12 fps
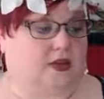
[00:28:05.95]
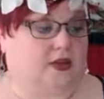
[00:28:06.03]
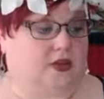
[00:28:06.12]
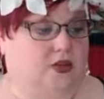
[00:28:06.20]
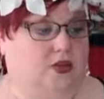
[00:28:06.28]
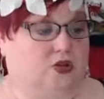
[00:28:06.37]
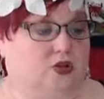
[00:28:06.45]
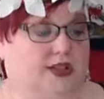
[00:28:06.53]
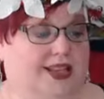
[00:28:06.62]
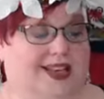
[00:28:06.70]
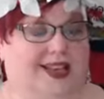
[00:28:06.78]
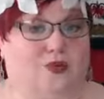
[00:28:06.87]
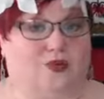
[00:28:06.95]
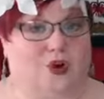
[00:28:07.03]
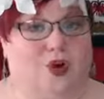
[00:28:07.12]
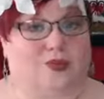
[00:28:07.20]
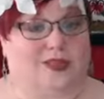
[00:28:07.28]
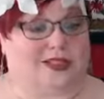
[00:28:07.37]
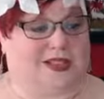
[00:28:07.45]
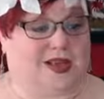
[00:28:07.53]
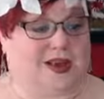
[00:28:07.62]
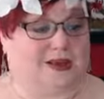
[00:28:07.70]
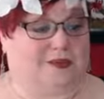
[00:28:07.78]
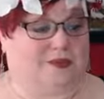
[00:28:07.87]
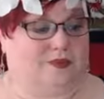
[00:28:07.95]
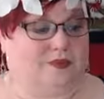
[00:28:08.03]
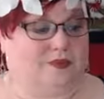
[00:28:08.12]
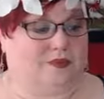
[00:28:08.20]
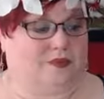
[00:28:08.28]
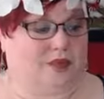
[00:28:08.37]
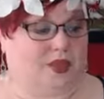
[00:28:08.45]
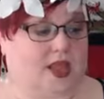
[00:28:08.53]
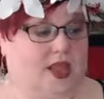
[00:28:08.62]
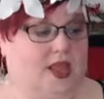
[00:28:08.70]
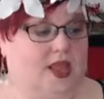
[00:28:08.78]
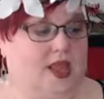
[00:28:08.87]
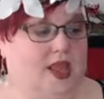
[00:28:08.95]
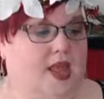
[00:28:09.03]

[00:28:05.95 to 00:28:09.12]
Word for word: So you're looking at Roman time. Okay.